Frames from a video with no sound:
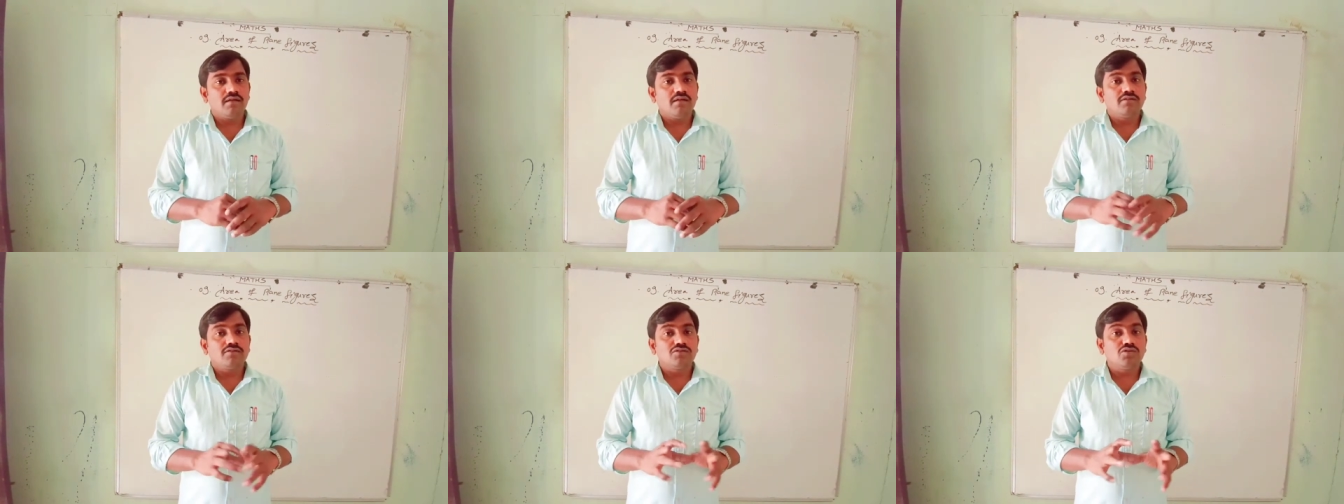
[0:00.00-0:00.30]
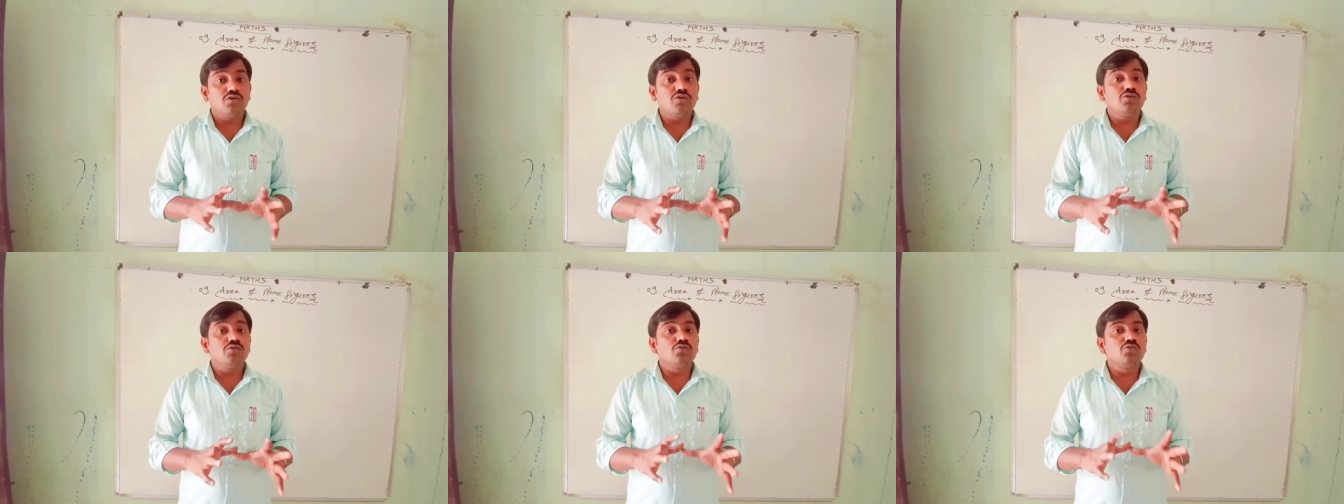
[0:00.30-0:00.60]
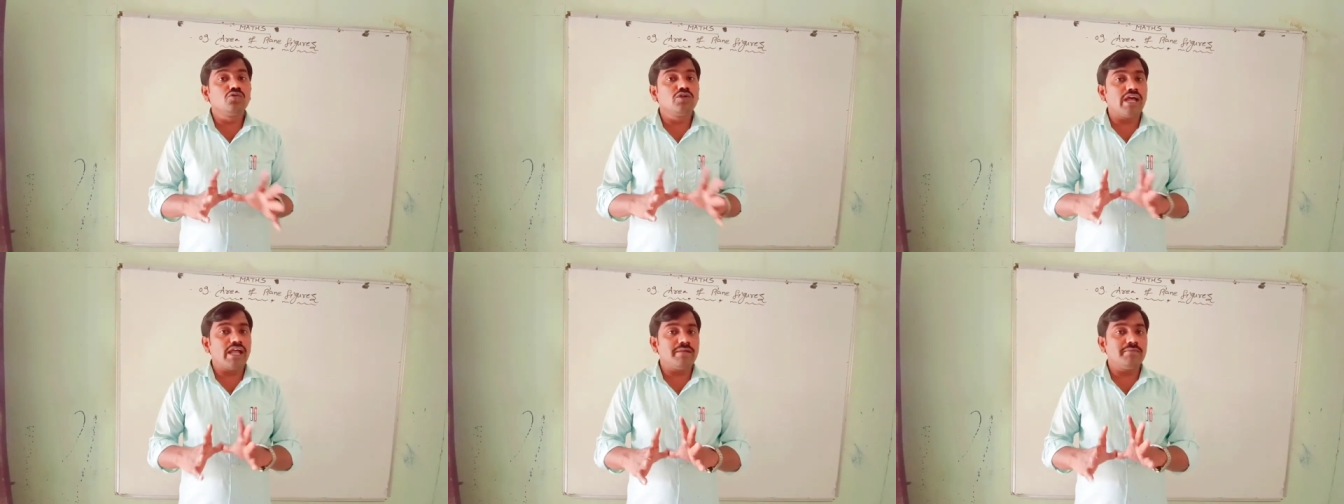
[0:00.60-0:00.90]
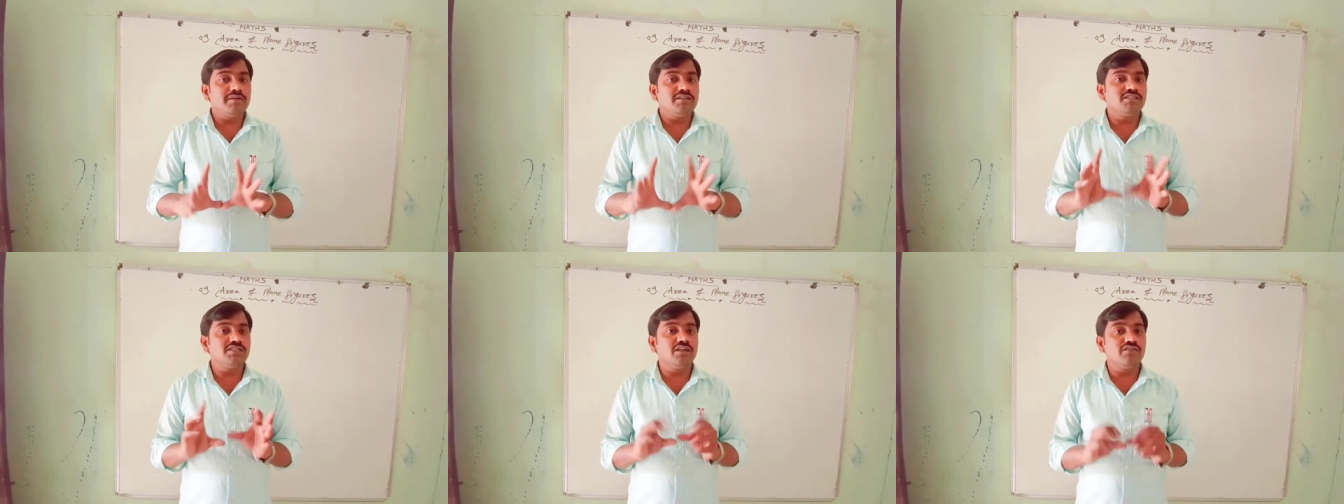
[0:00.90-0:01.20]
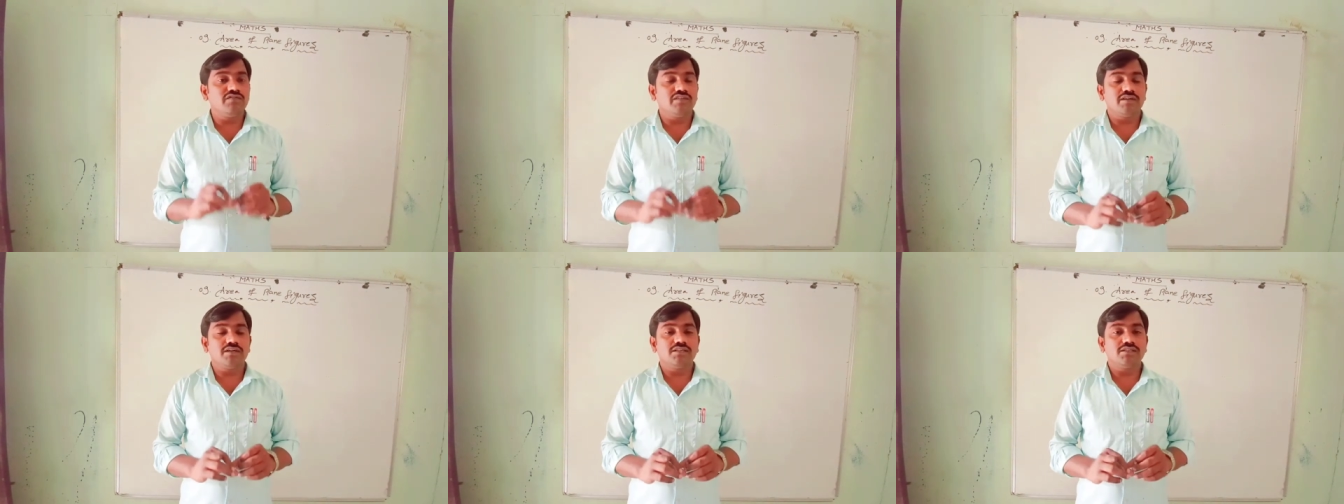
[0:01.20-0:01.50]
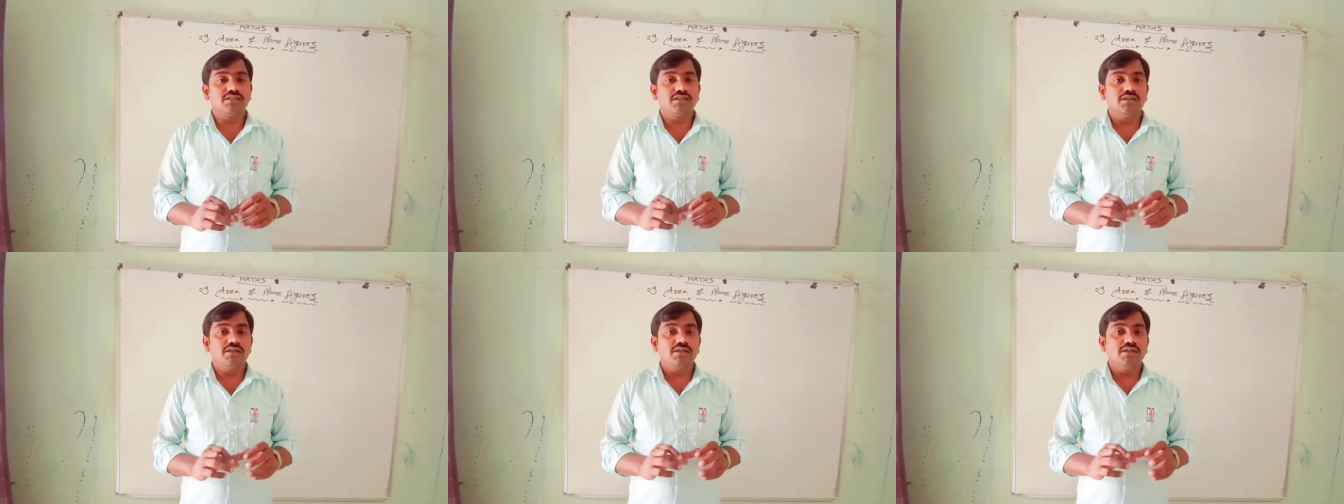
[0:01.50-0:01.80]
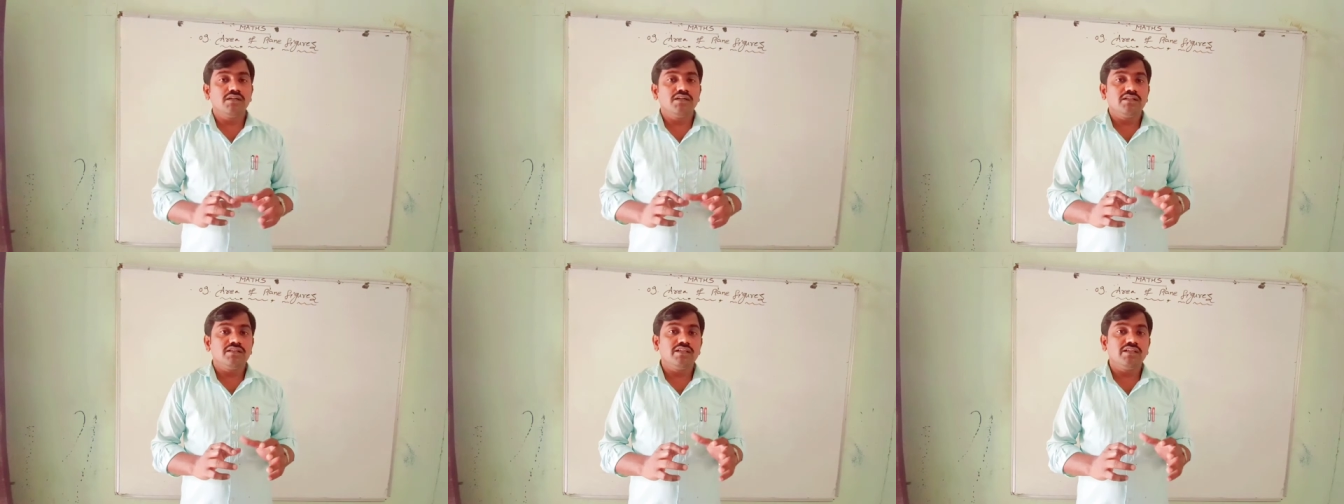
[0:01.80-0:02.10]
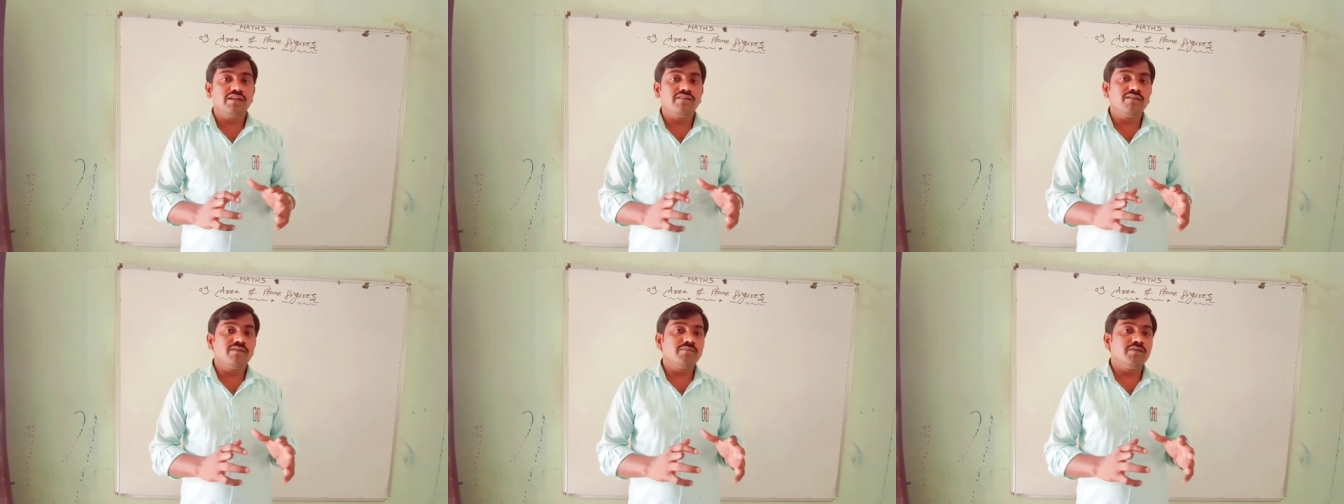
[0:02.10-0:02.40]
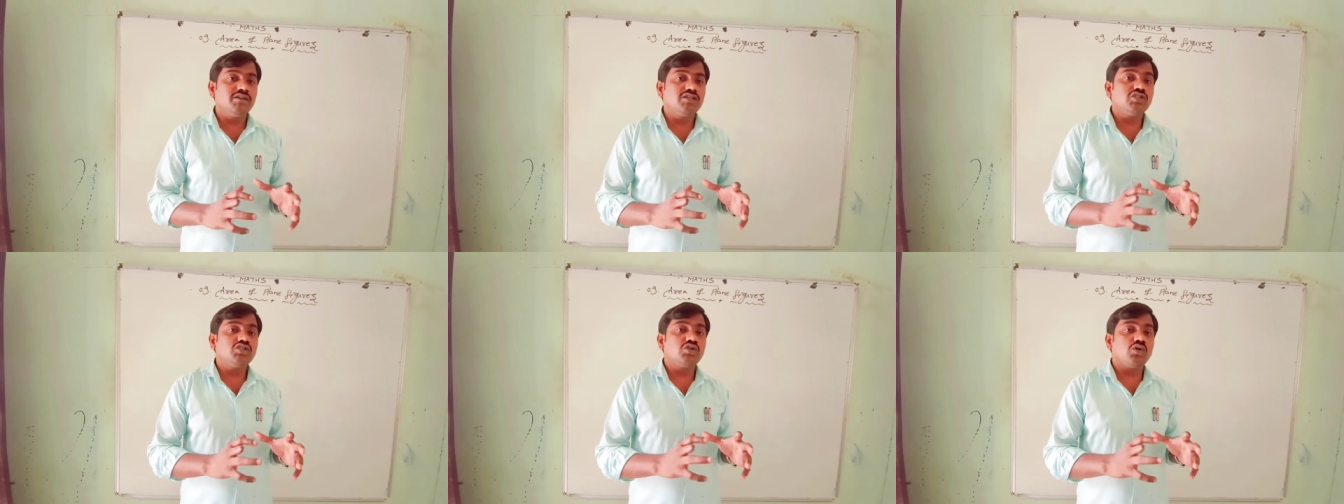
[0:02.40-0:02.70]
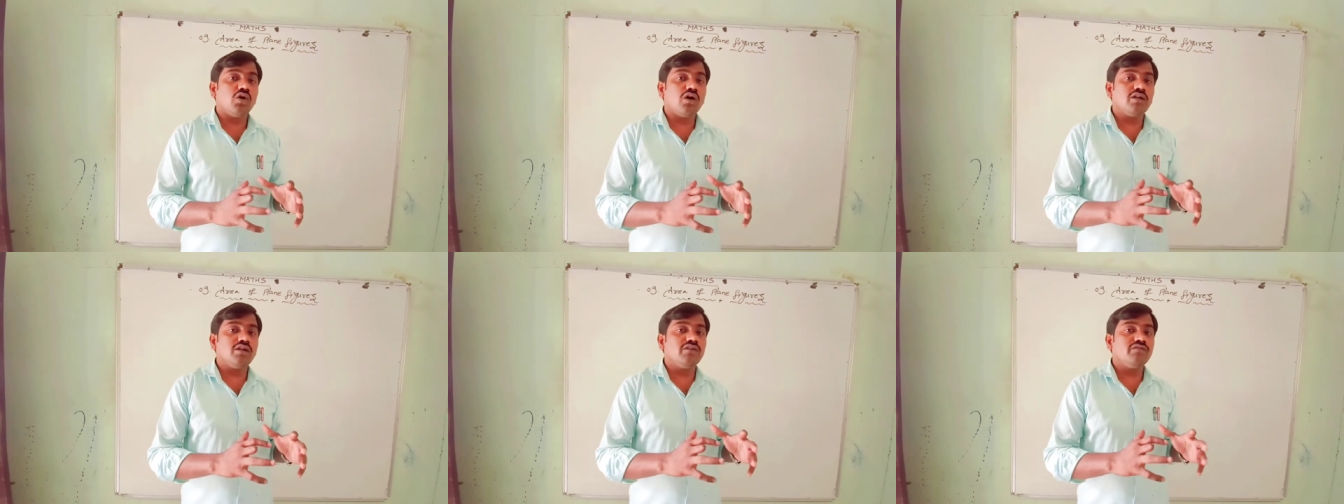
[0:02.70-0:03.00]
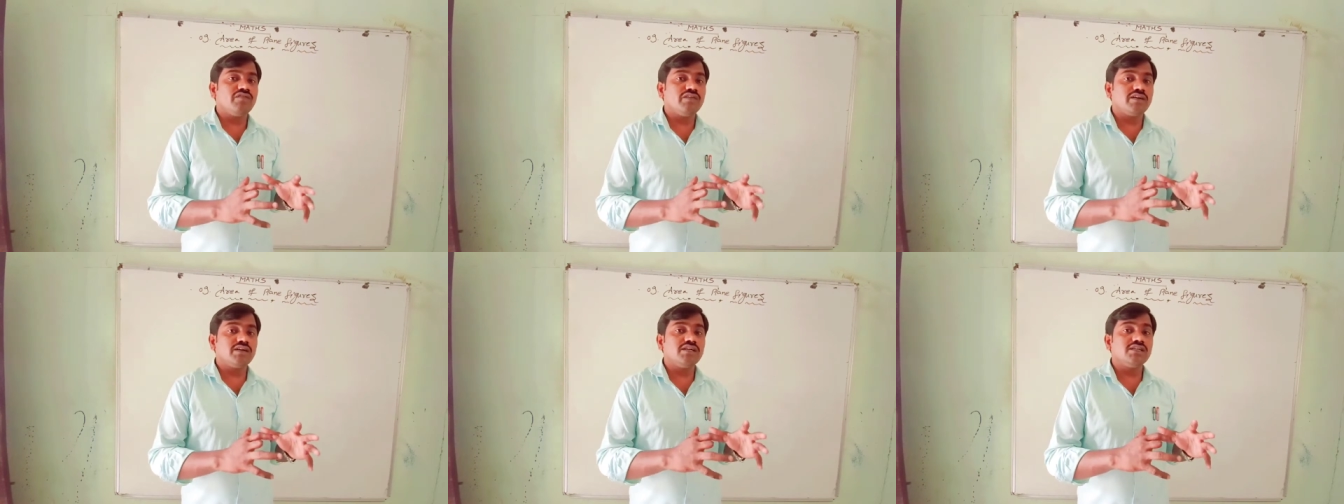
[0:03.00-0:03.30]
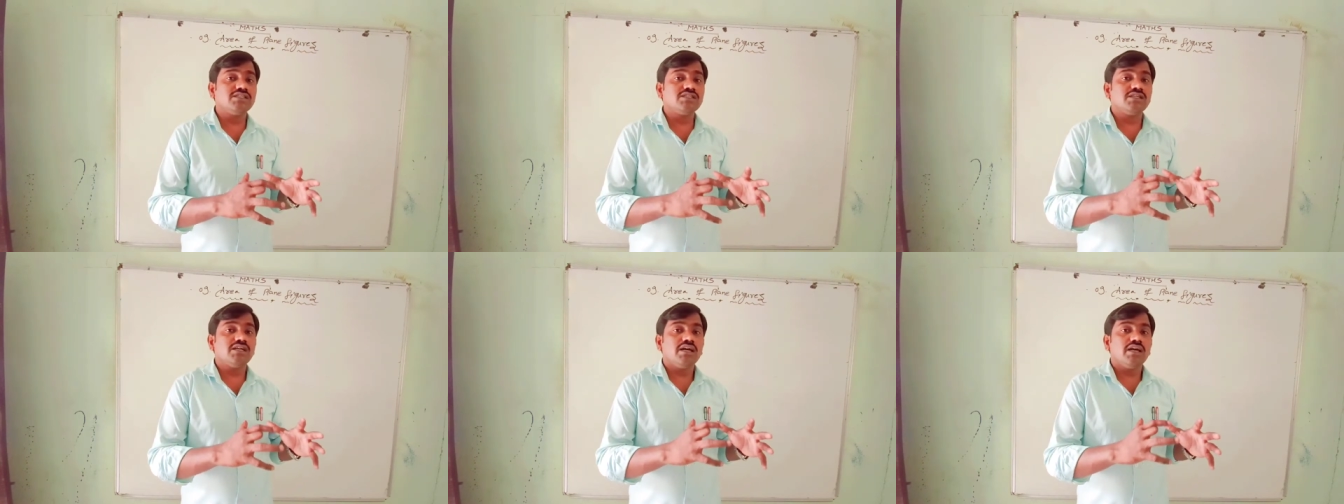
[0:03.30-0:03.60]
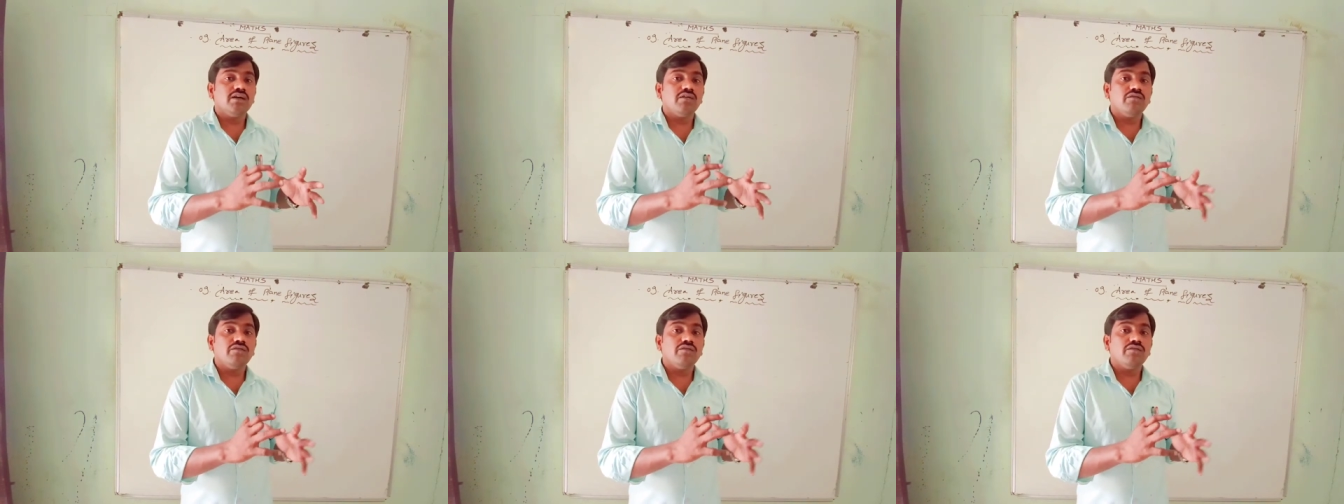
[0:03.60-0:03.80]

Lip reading: So two-dimensional figures. There will be solid figures